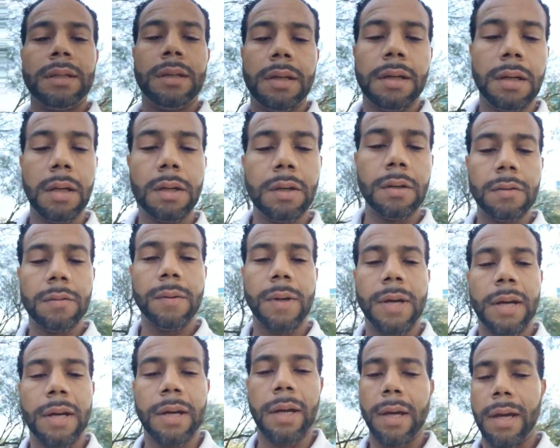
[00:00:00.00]
all
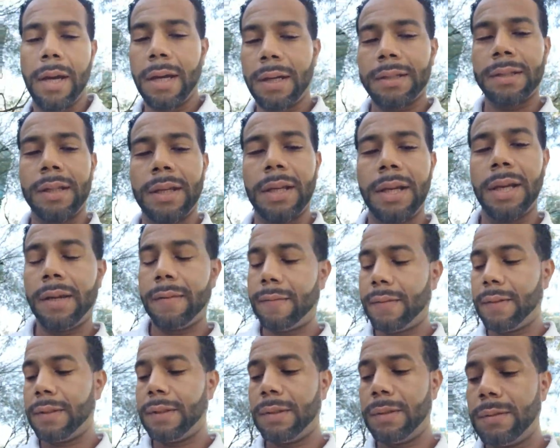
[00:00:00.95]
right guys good
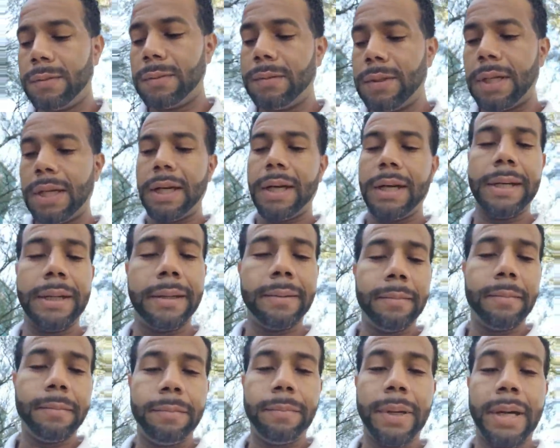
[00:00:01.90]
afternoon i am
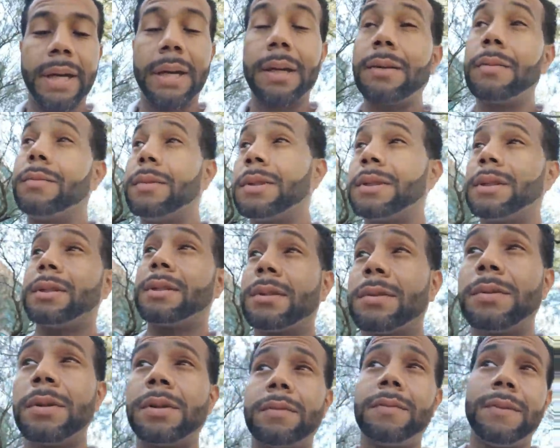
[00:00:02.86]
back with this
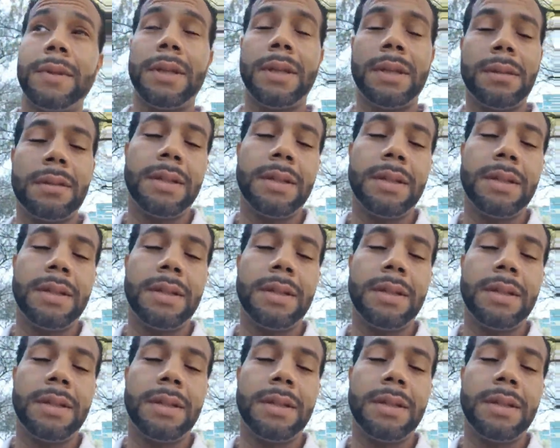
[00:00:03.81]
quick video